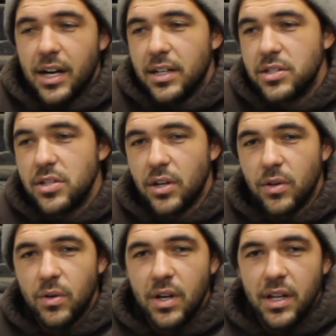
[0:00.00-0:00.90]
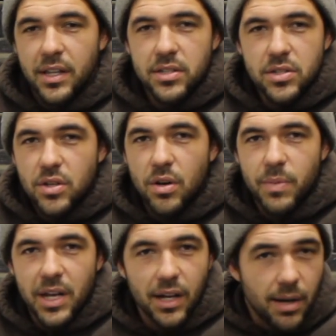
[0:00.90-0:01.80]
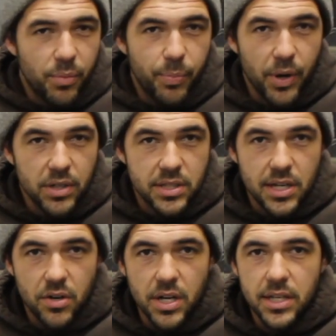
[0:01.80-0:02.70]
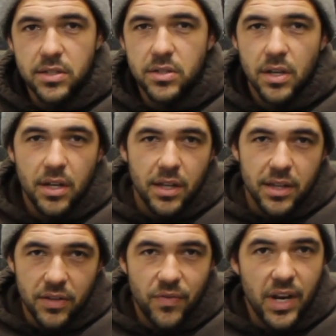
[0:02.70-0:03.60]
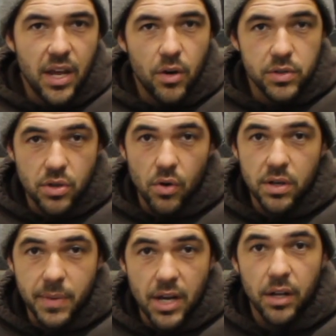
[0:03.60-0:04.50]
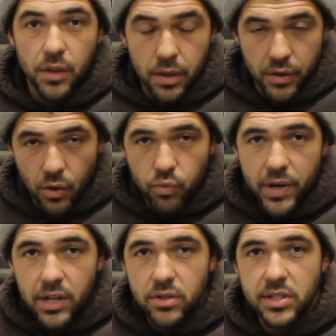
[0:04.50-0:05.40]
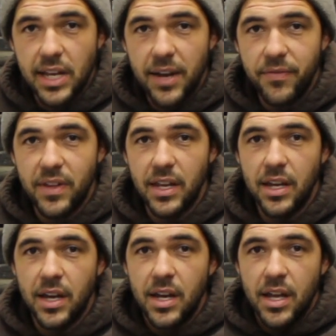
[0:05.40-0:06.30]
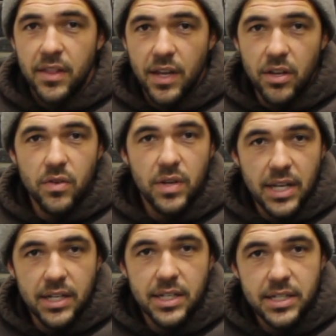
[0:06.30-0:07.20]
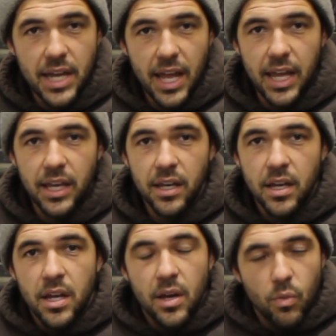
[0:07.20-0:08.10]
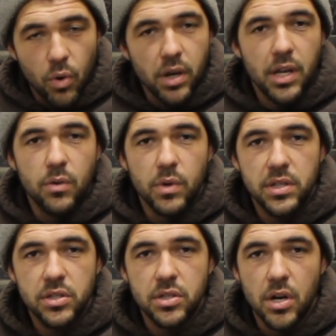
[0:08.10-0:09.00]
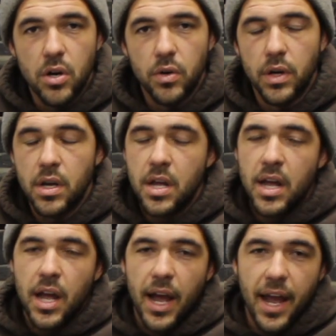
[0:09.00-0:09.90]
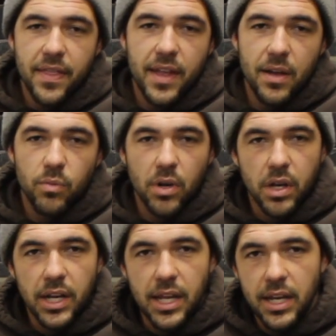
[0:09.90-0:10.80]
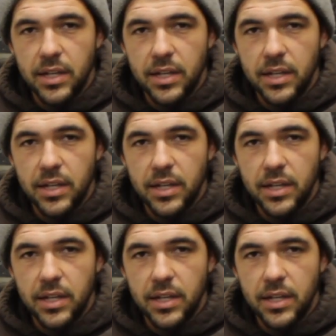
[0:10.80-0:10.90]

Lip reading: So this is going to be a couple part series. This video is going to be on the real safety that you need to take working with stone, and then we're going to get